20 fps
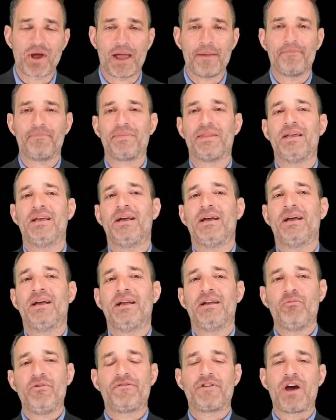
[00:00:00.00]
Okay,
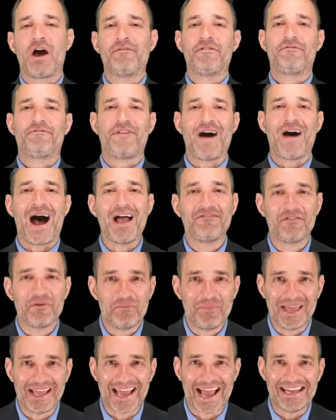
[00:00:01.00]
we've covered
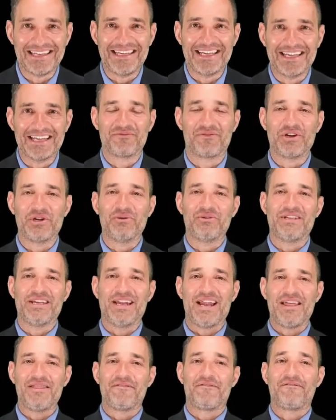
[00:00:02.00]
5 big ideas for you
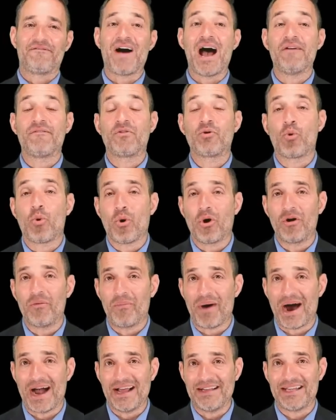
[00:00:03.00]
today, the 5
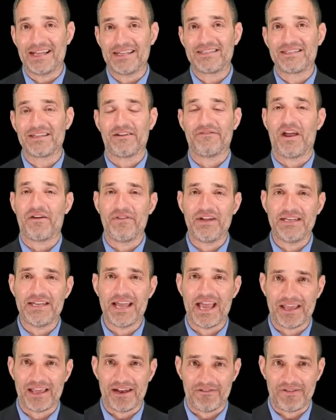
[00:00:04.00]
core mindsets of
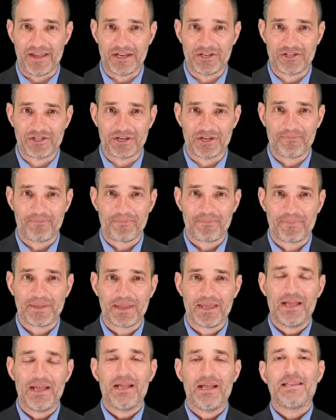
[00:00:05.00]
everyday innovation.
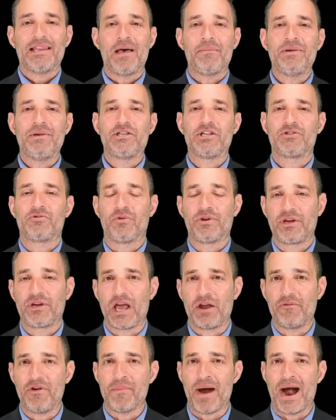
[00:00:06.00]
Let me just
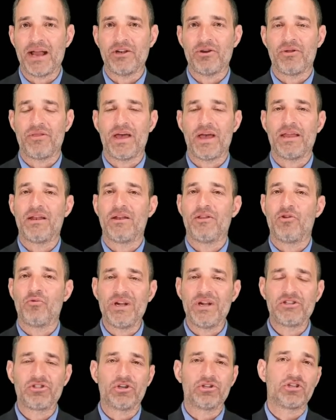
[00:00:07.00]
again remind you that
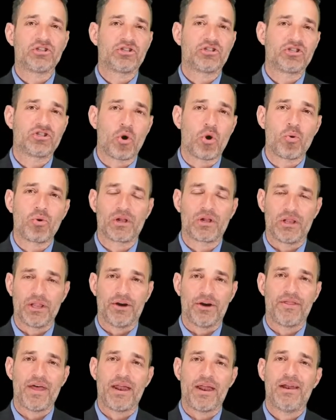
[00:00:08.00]
the research is so
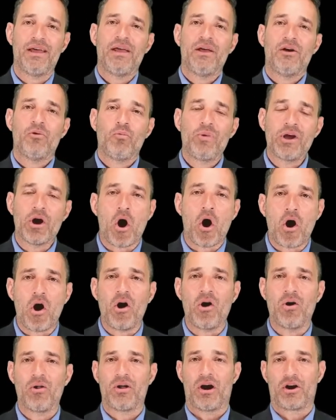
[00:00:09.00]
clear that we
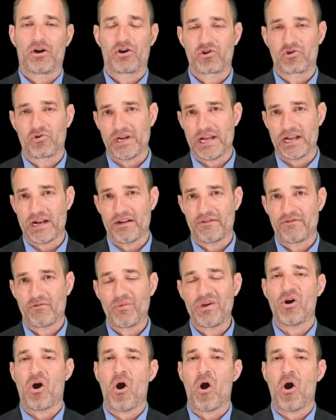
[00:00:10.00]
all are creative.